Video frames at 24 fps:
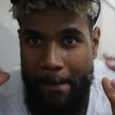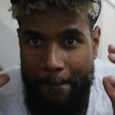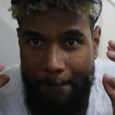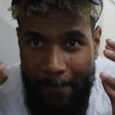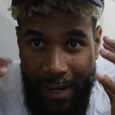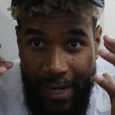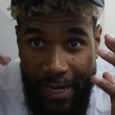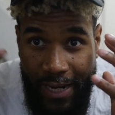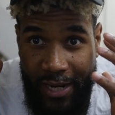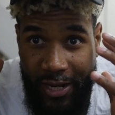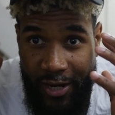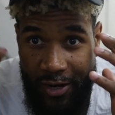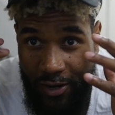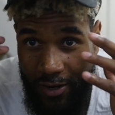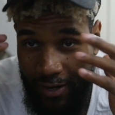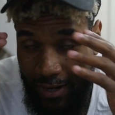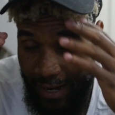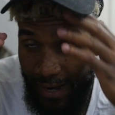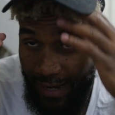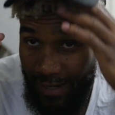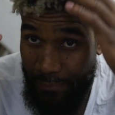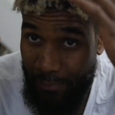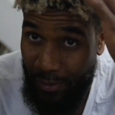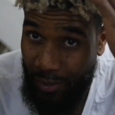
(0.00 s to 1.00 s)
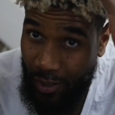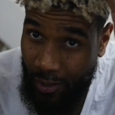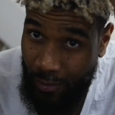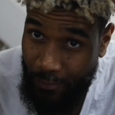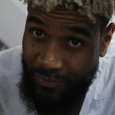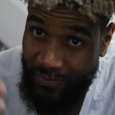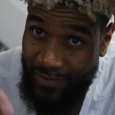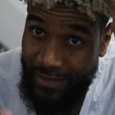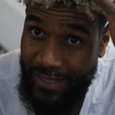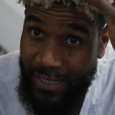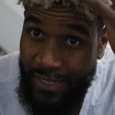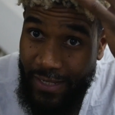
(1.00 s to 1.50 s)
My hair had
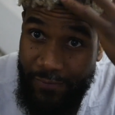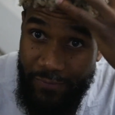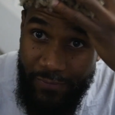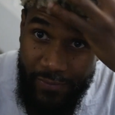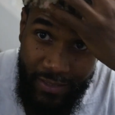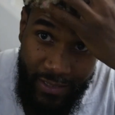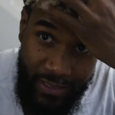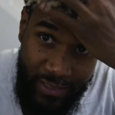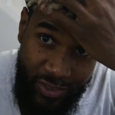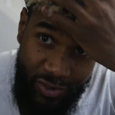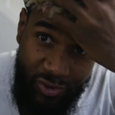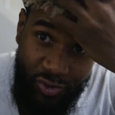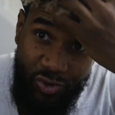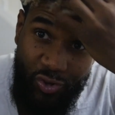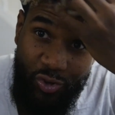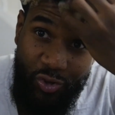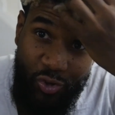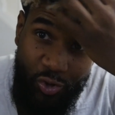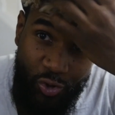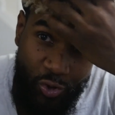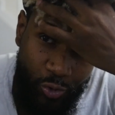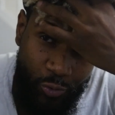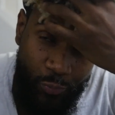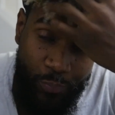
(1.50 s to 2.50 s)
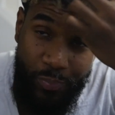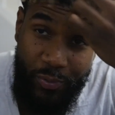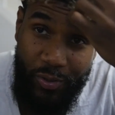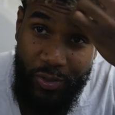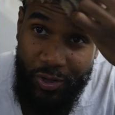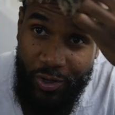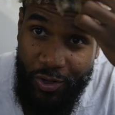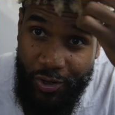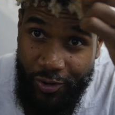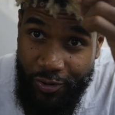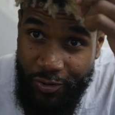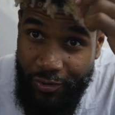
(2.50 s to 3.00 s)
become significantly super
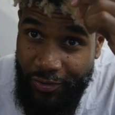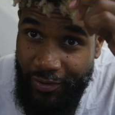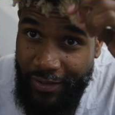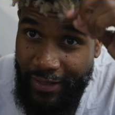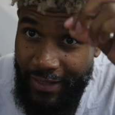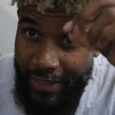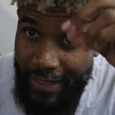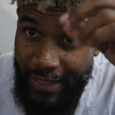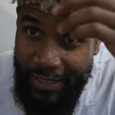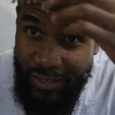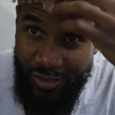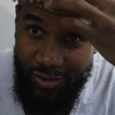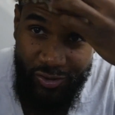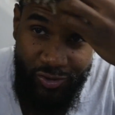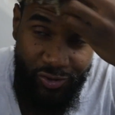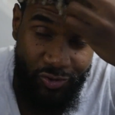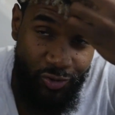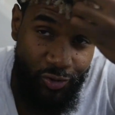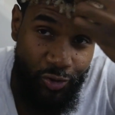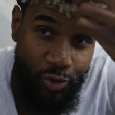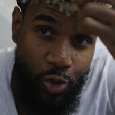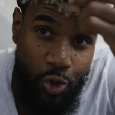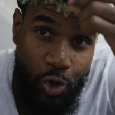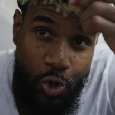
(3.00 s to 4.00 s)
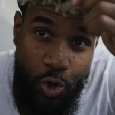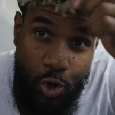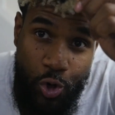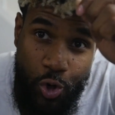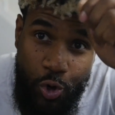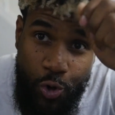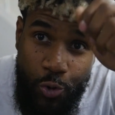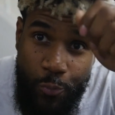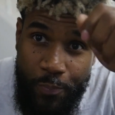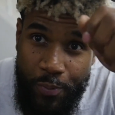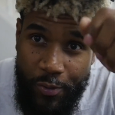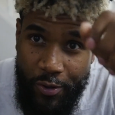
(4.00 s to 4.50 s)
curly, like
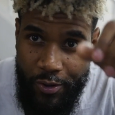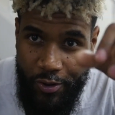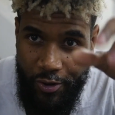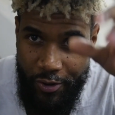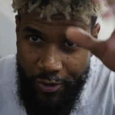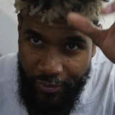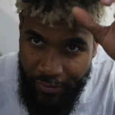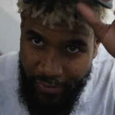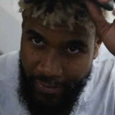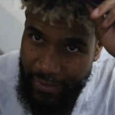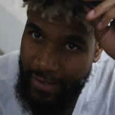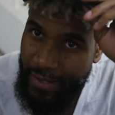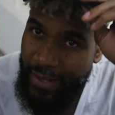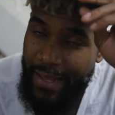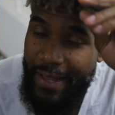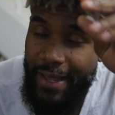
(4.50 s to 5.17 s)
super curly.